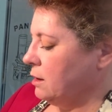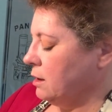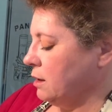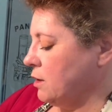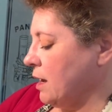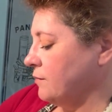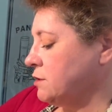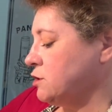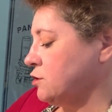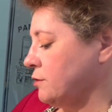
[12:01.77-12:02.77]
And you have to
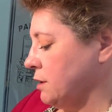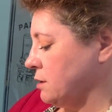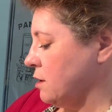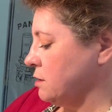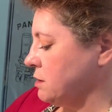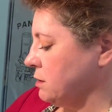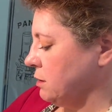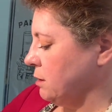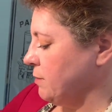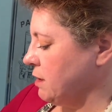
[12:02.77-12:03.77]
stir it
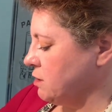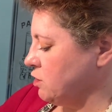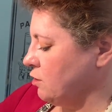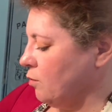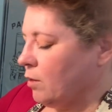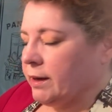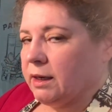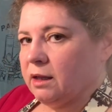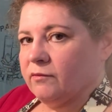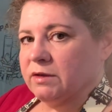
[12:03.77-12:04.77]
constantly because you don't want
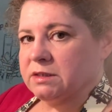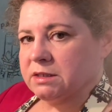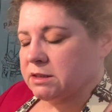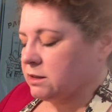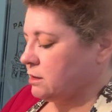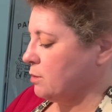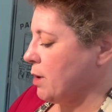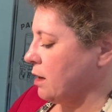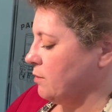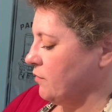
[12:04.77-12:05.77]
any of it to stick to the
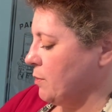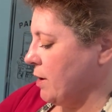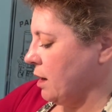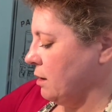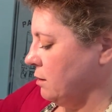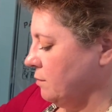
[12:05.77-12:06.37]
bottom of the pan.